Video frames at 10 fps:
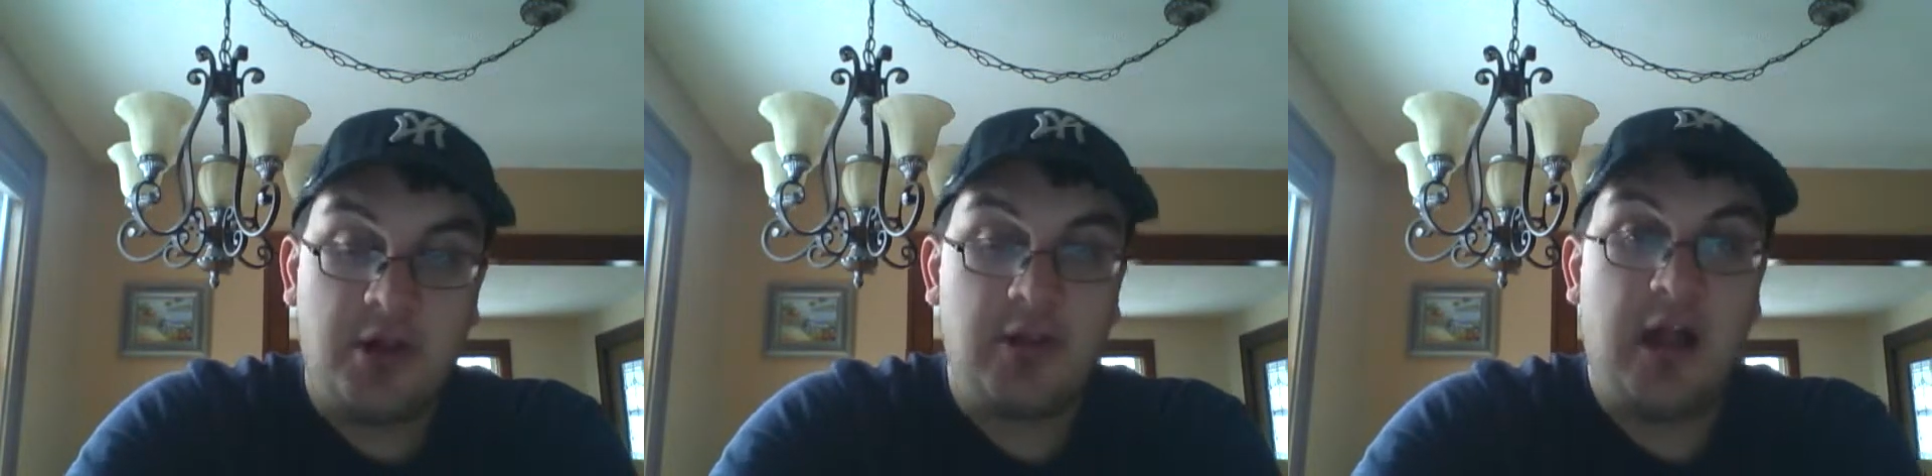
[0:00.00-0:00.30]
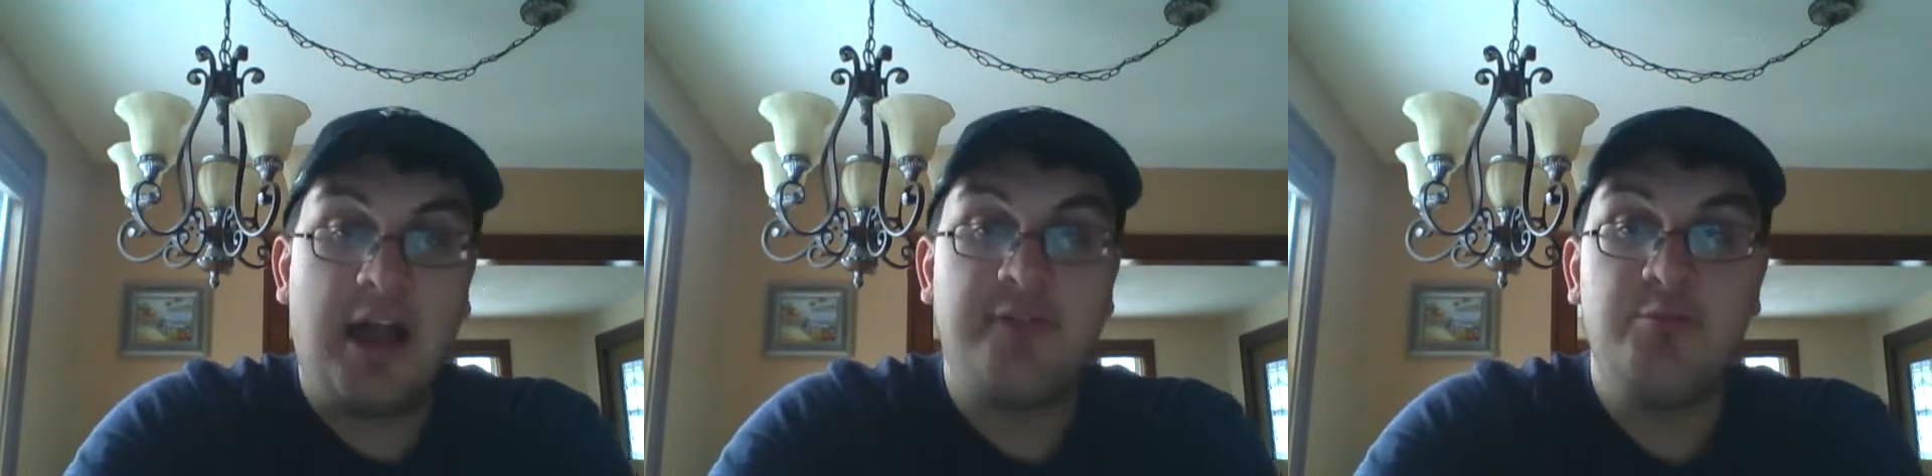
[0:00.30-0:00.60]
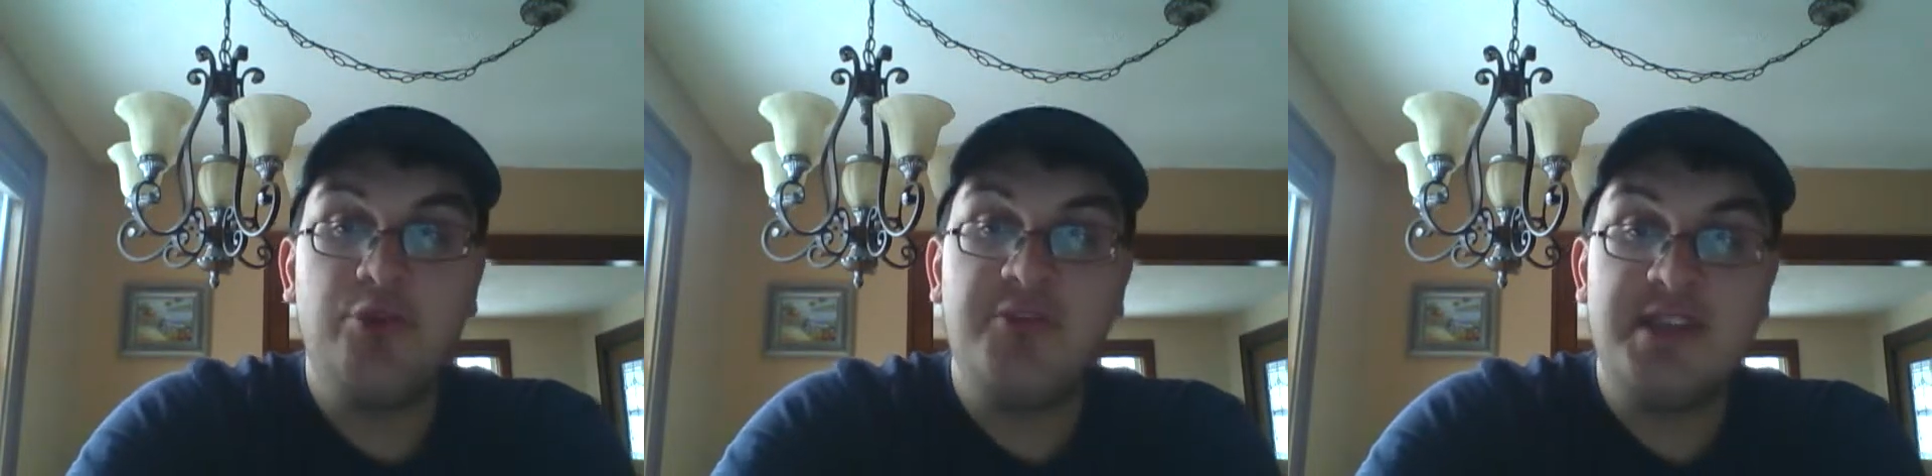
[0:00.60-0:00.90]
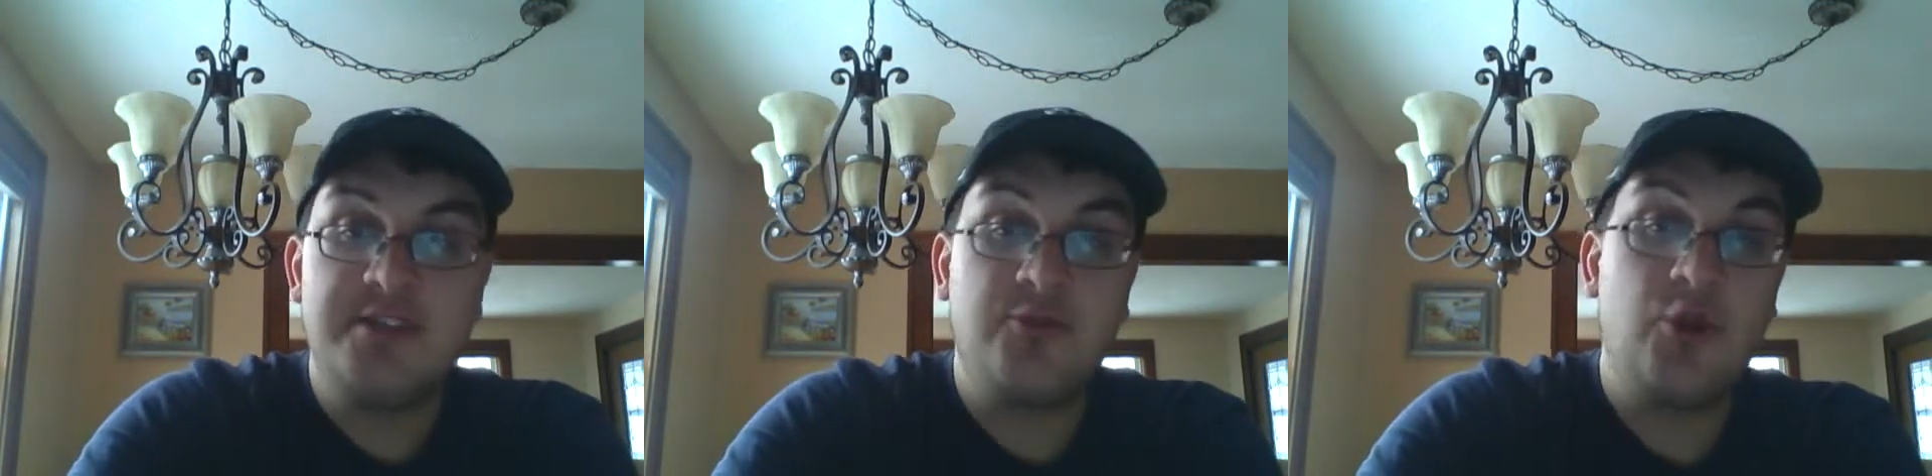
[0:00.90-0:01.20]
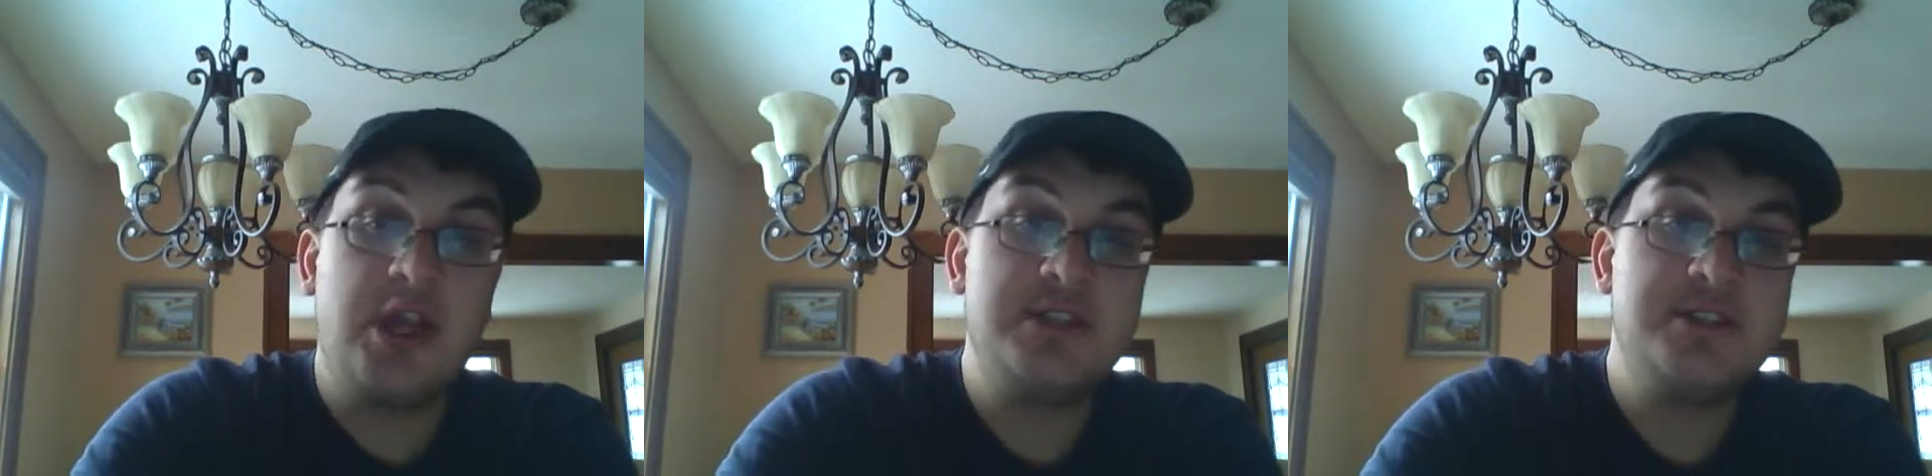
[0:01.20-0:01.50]
A lot of movies of
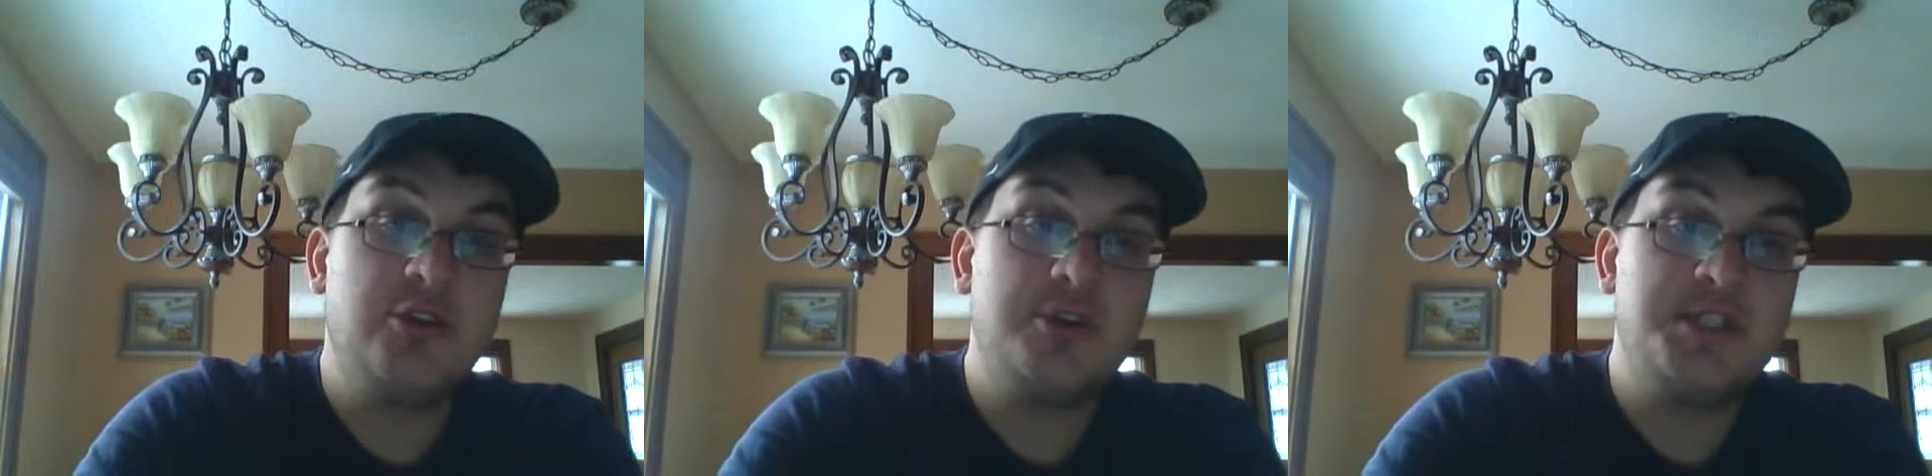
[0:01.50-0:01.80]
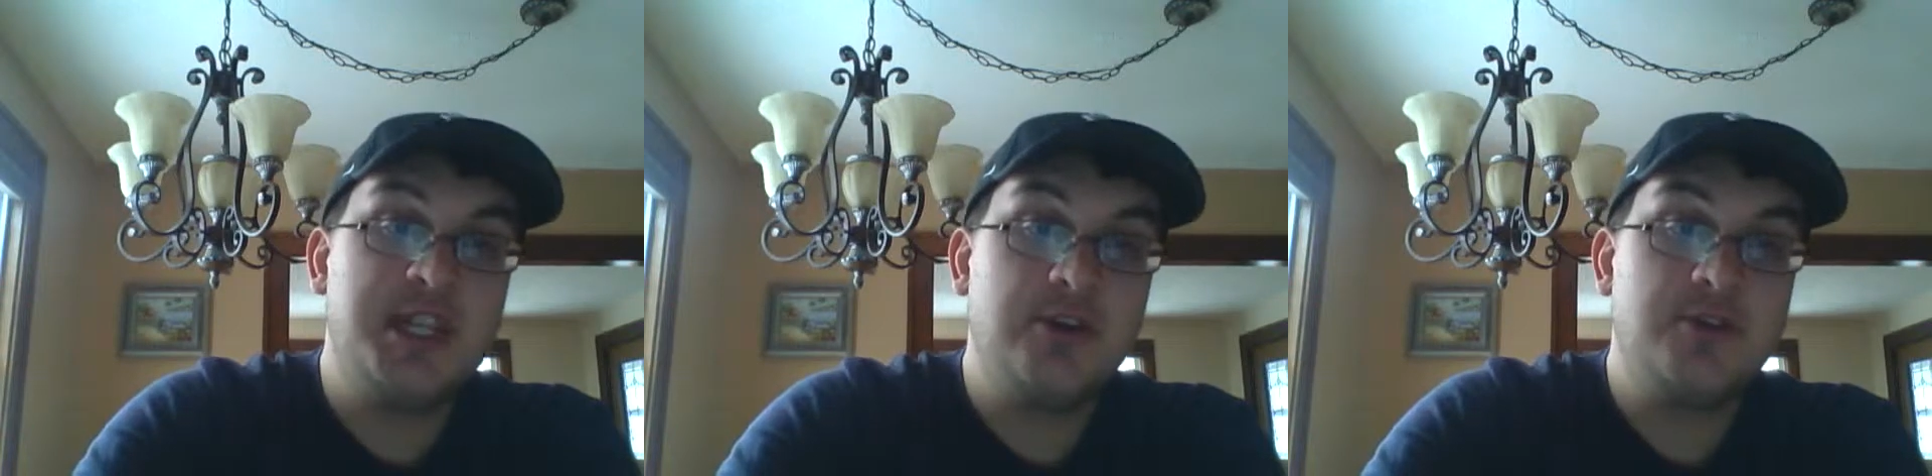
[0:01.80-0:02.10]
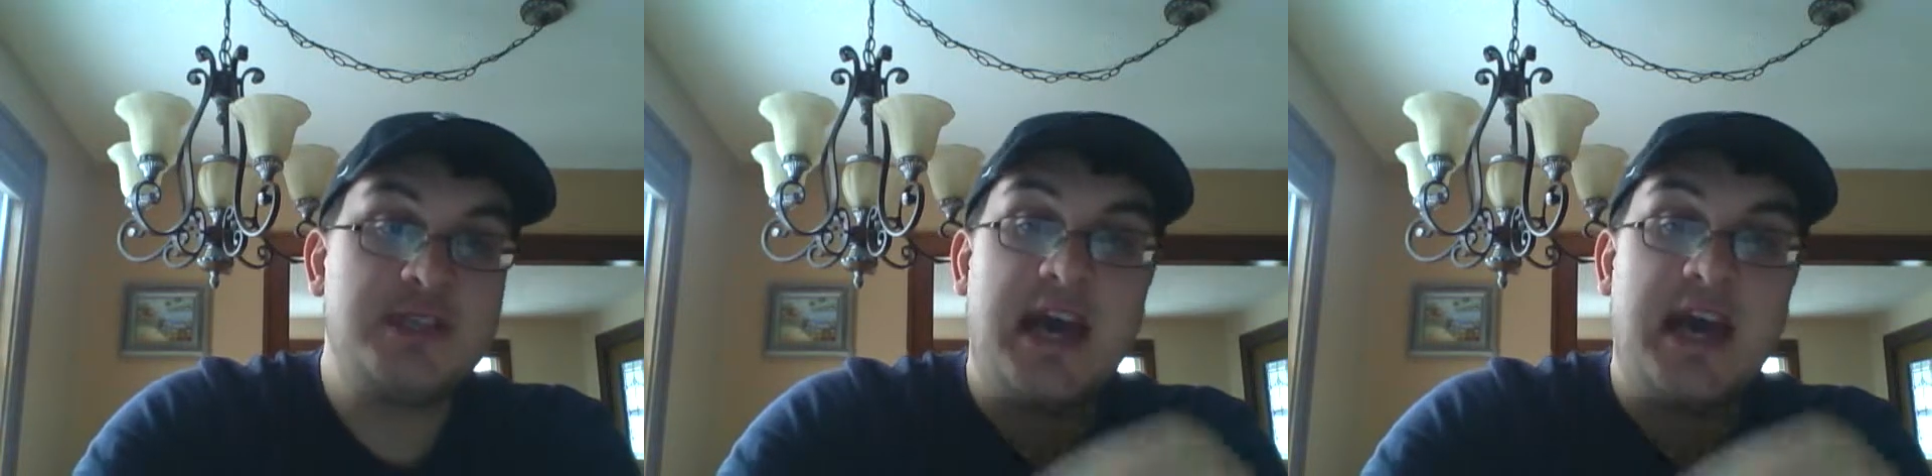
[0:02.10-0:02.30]
Quentin Tarantino's